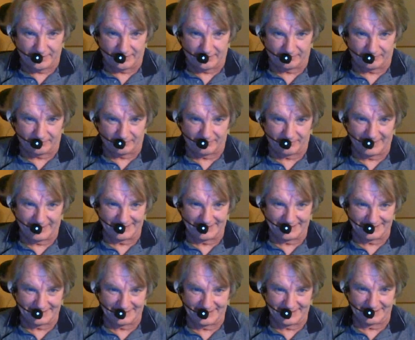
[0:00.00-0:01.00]
right
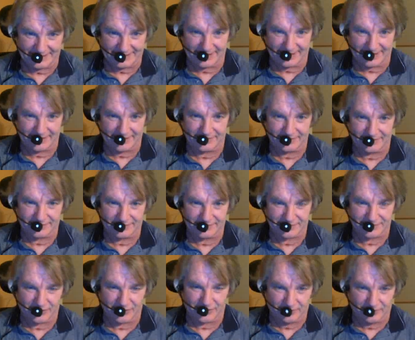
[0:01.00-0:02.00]
leg there, and just
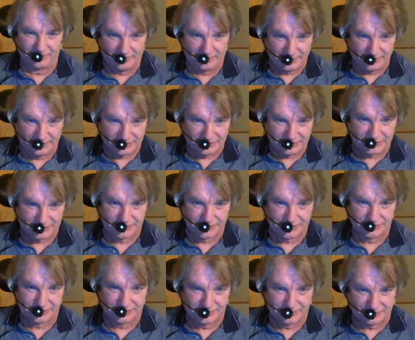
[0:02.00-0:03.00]
go
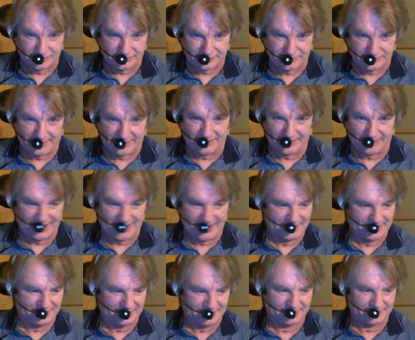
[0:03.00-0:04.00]
straight back
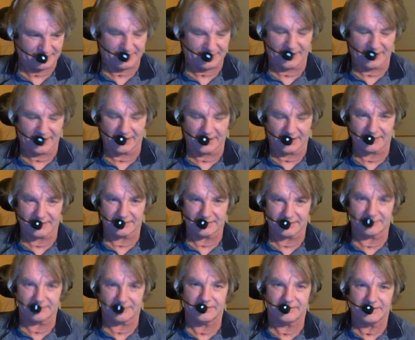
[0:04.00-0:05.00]
under there and
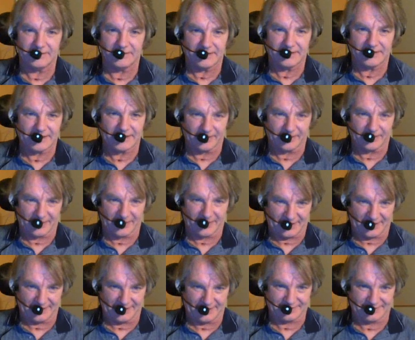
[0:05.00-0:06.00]
get my
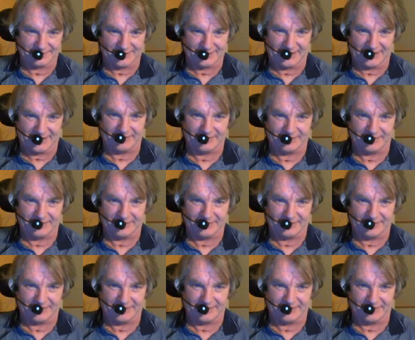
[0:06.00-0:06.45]
hind side.